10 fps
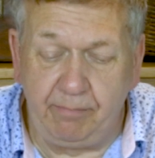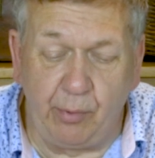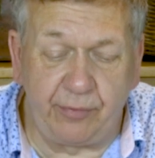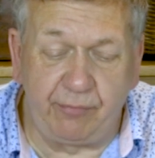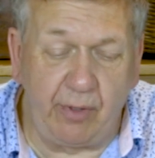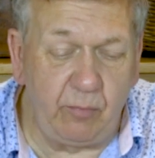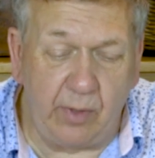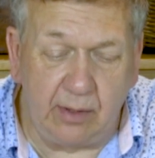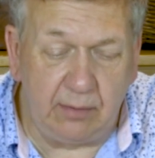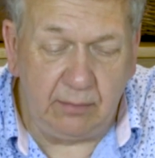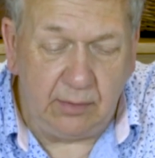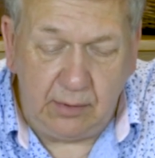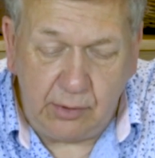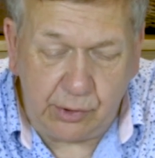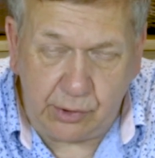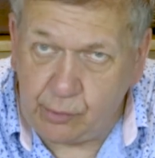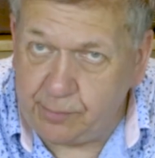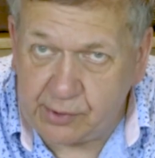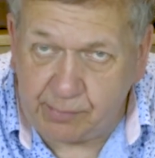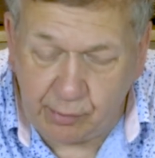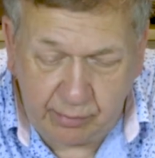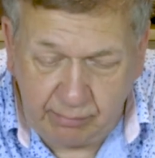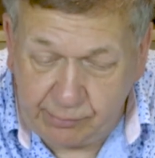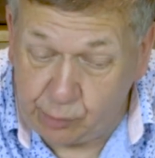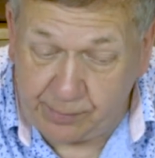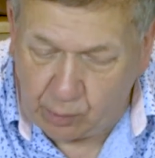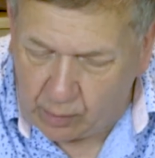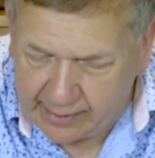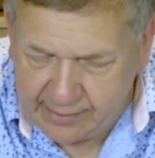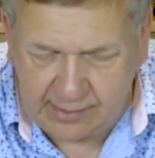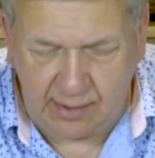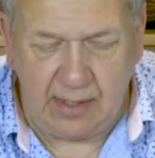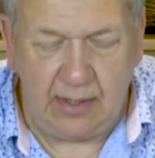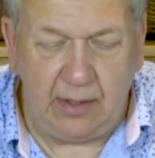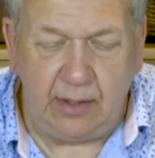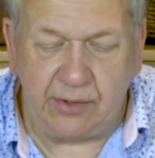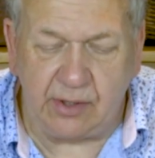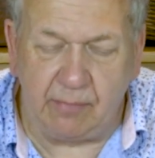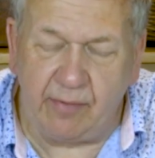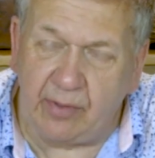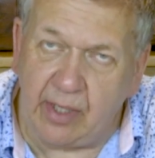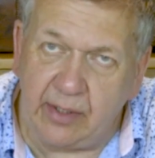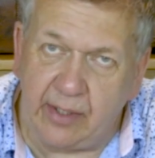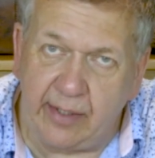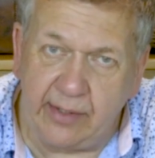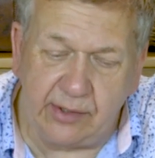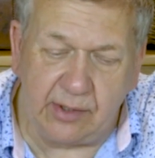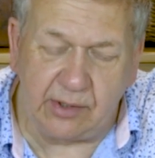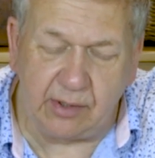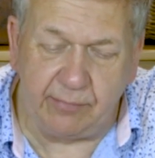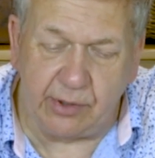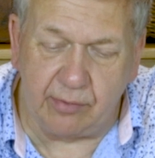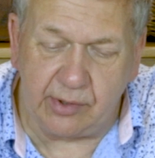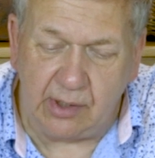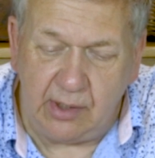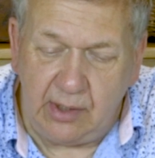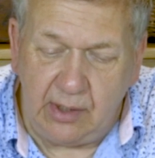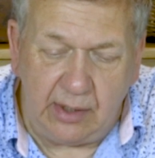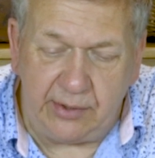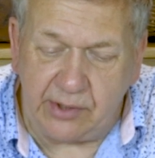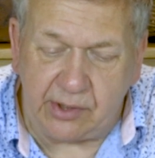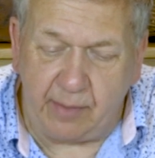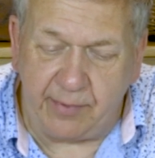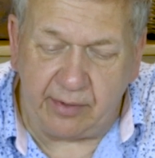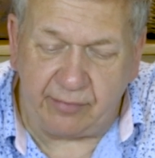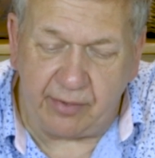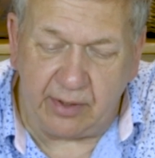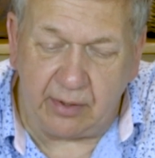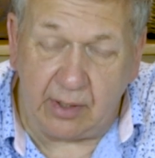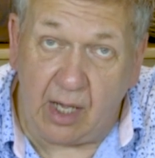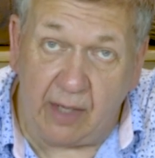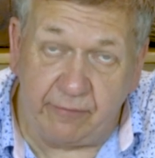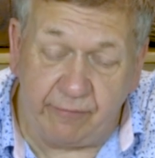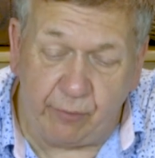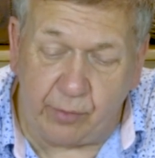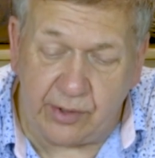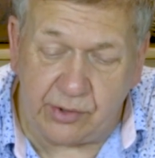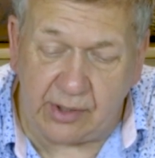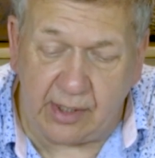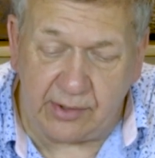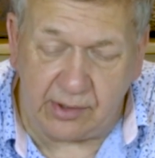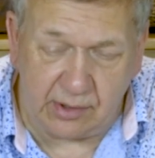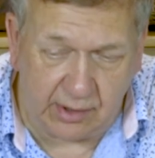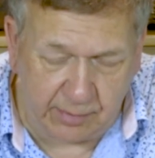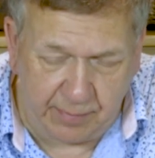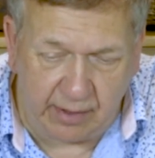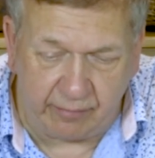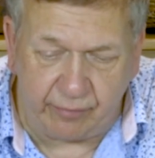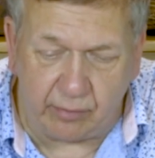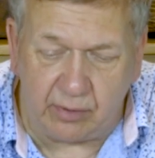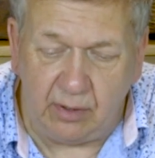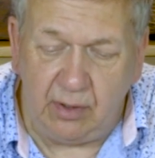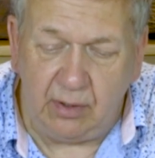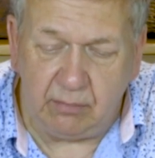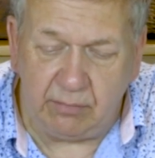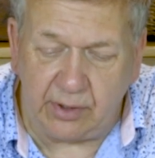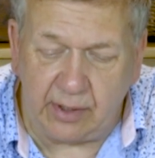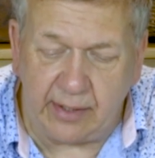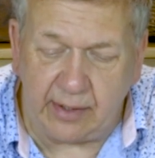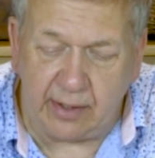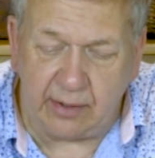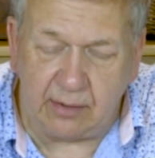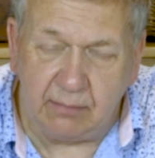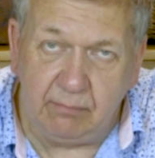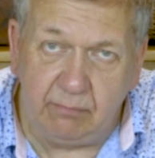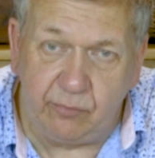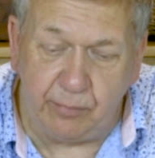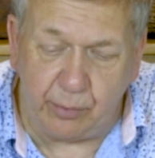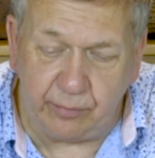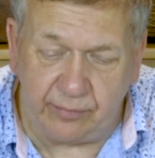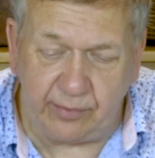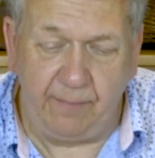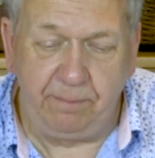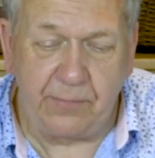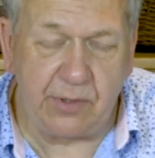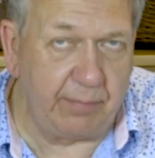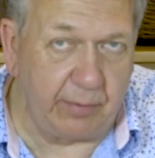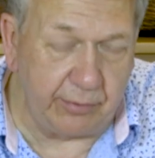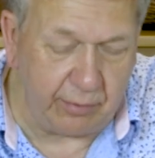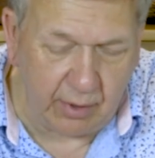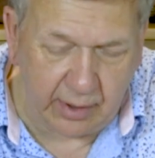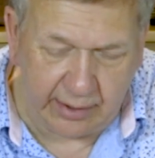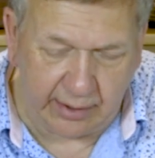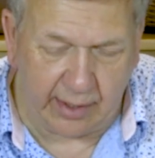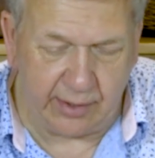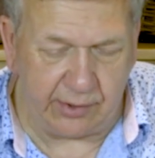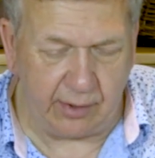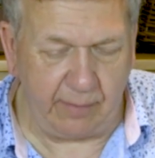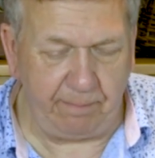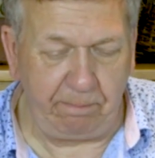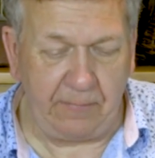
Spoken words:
Both run well, super smooth, super quiet. Some have line guides and some don't. And these come in a 3.5 and 4 inch sizes, this being a 4 with the line guide removed. Some people do not like guides on them.